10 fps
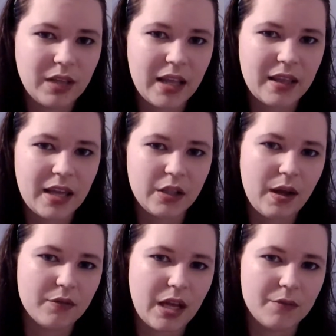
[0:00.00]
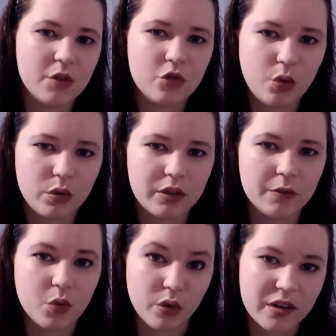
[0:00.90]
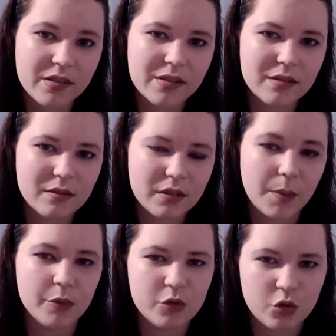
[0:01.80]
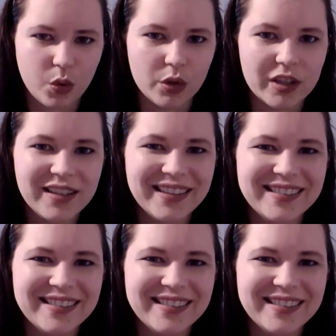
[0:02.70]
And then you have to have the stroller, of course, double stroller.